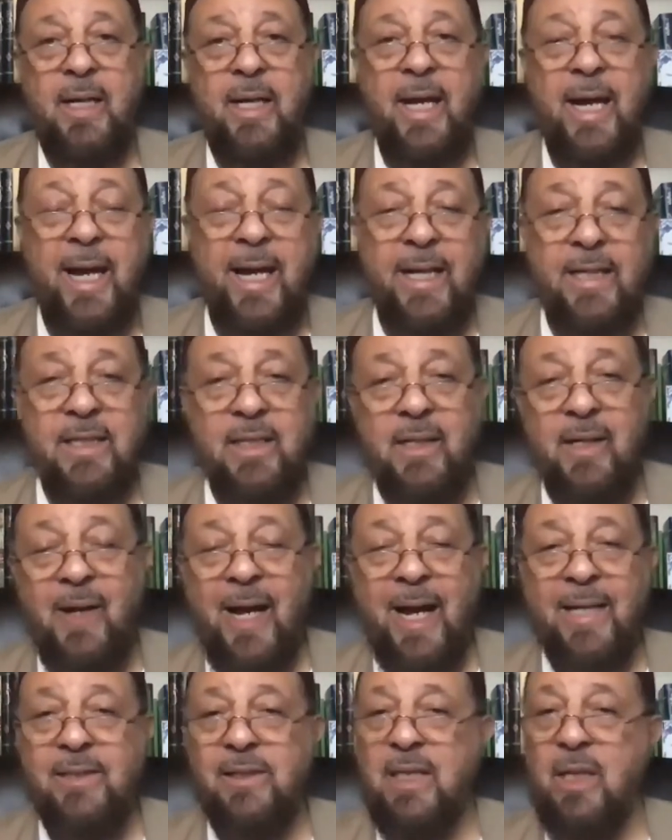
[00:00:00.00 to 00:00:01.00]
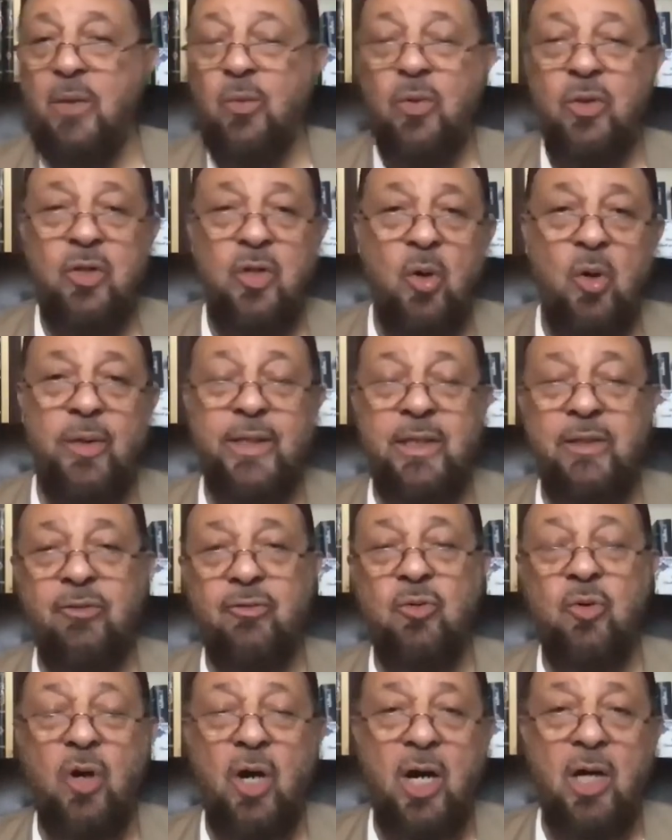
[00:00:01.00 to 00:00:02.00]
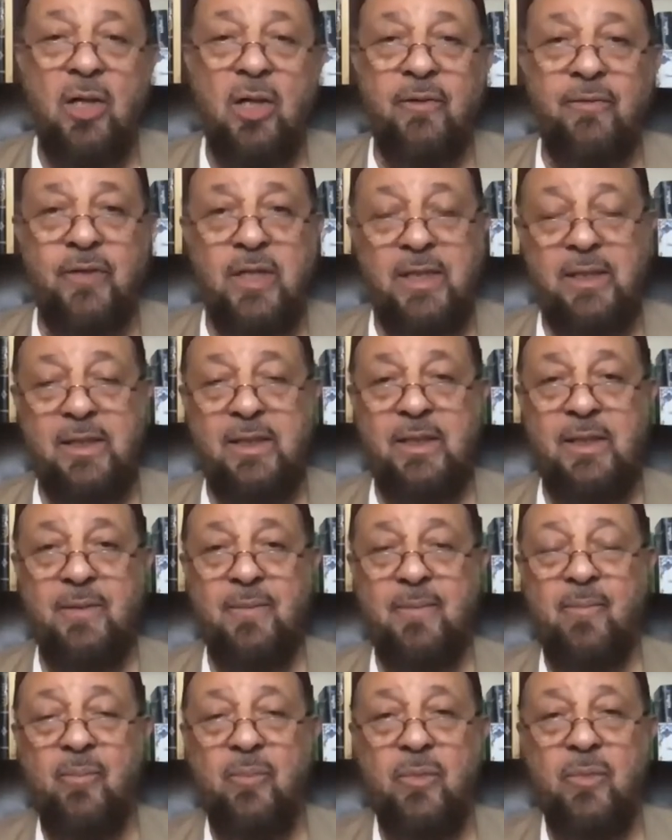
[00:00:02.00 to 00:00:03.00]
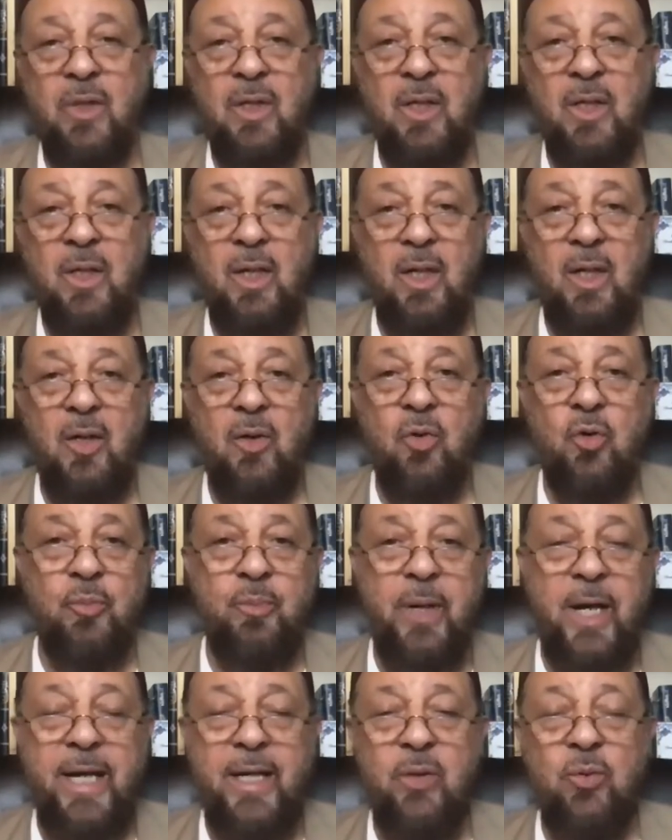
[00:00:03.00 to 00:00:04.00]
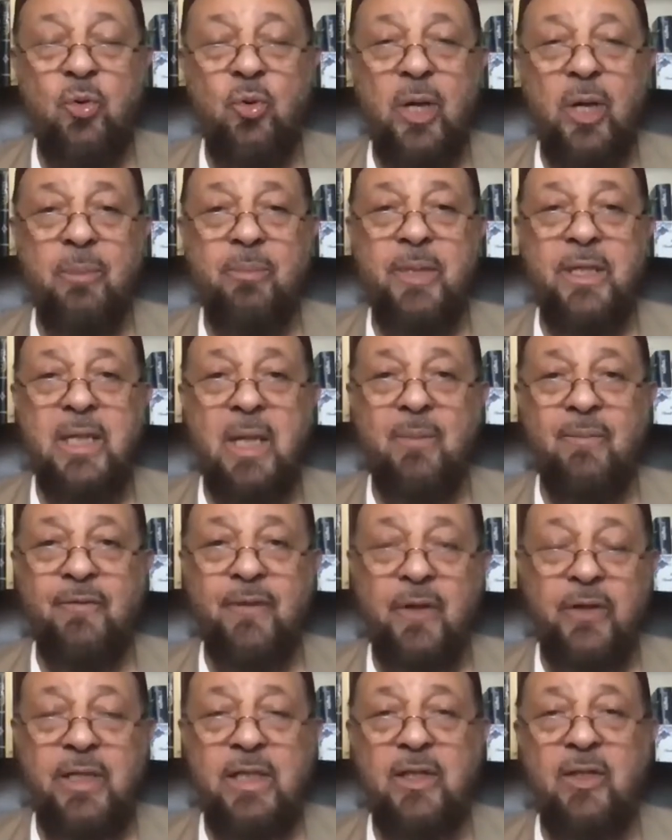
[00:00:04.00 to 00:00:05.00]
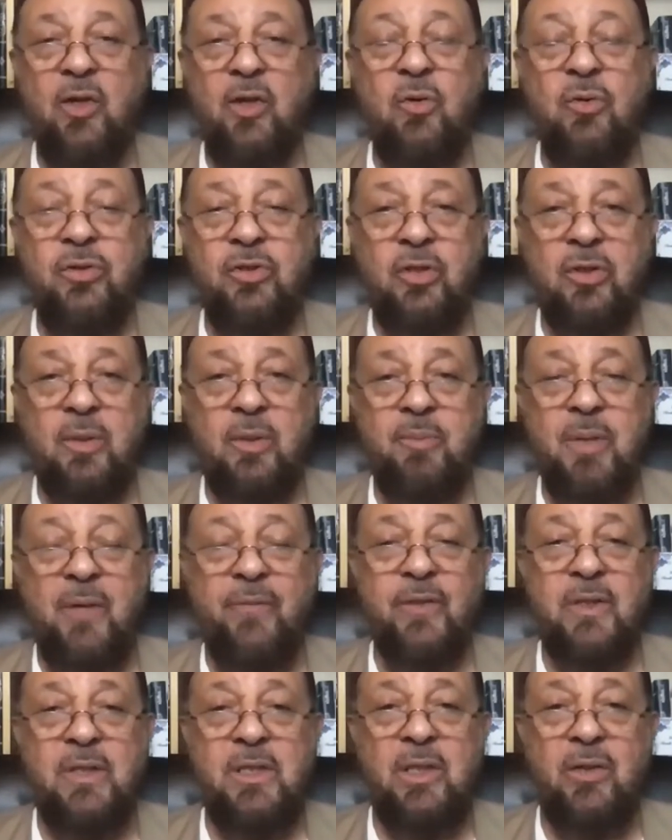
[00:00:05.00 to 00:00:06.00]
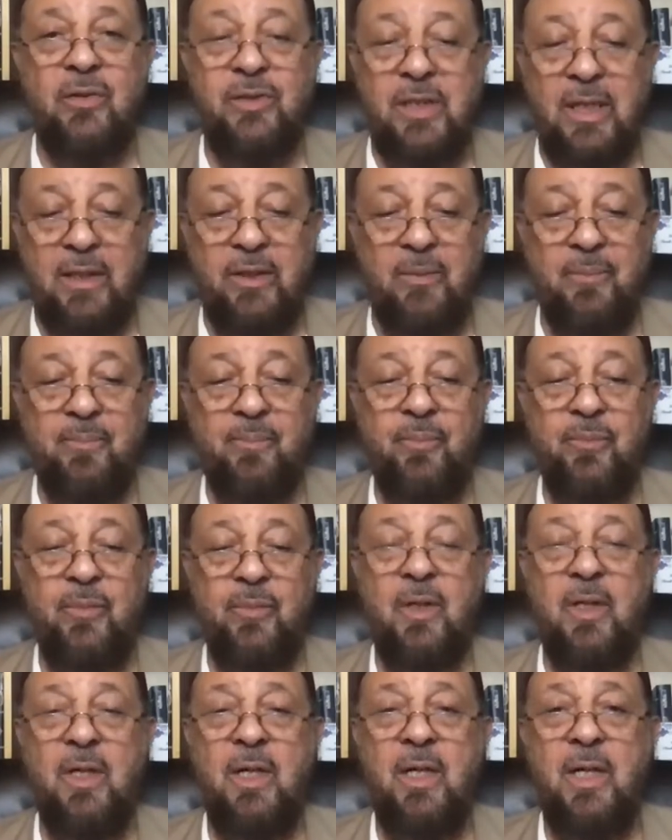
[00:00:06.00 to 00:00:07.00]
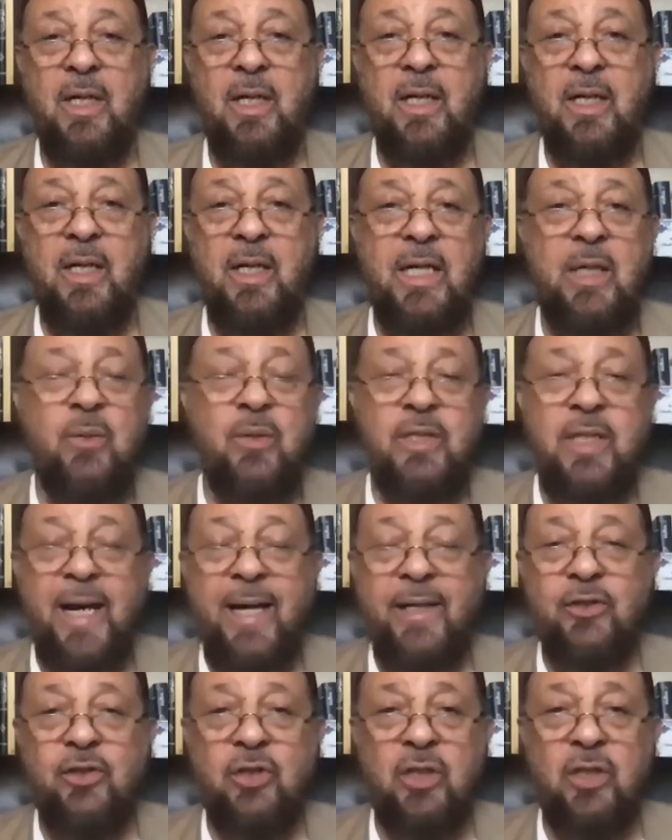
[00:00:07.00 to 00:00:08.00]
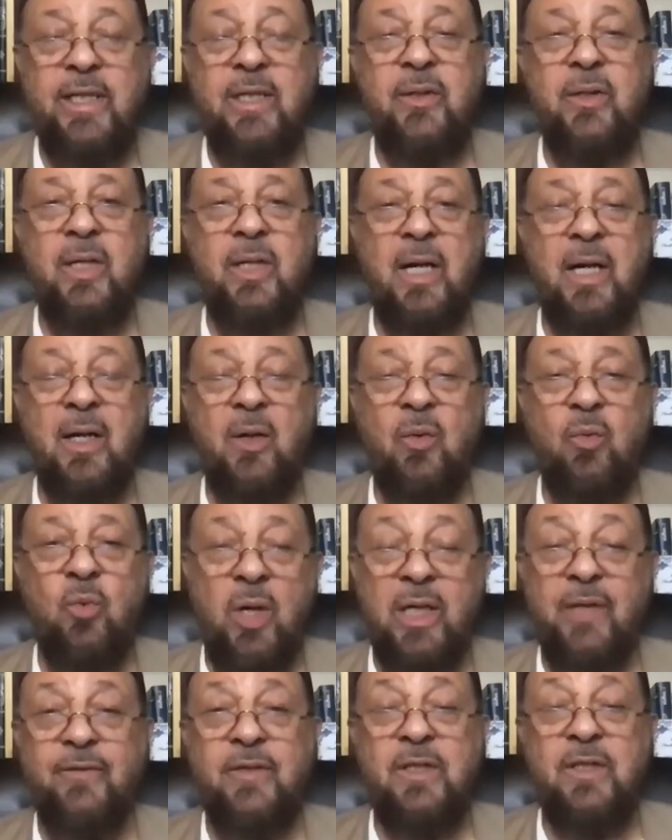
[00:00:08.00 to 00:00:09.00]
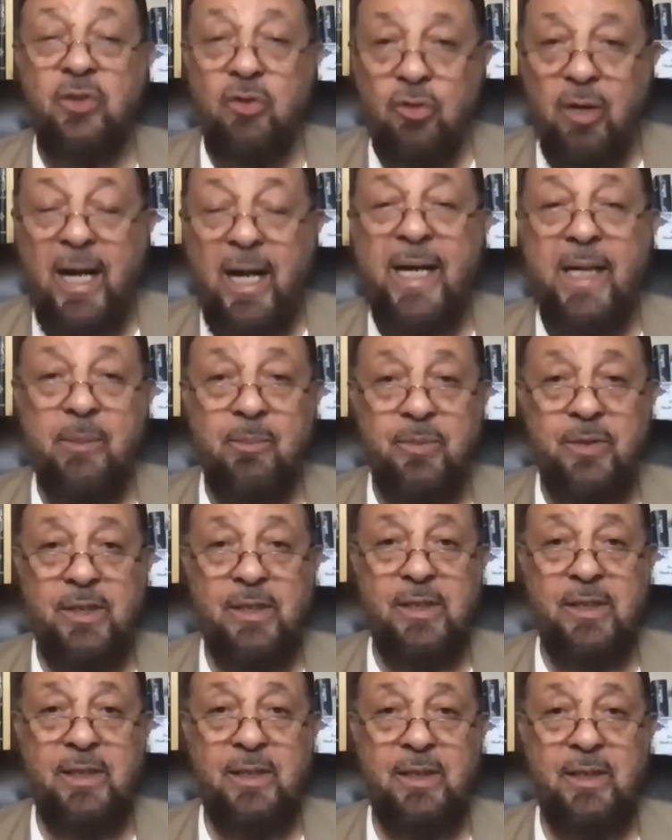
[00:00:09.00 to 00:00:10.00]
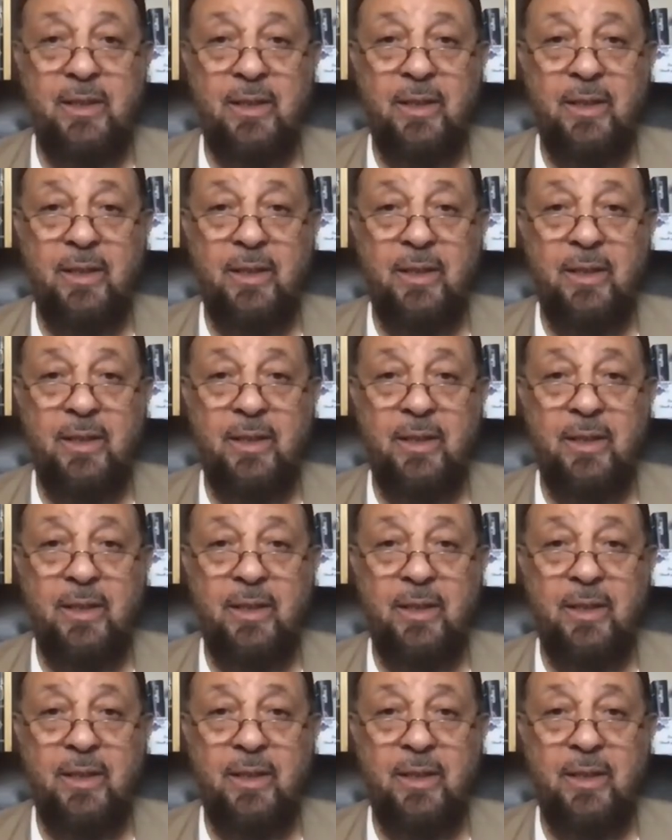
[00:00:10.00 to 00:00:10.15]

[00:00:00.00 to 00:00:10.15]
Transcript: And as they were going through all of this, Ubay, who had become very close to the Prophet Sallallahu Alaihi Wasallam, he was actually one of the scribes.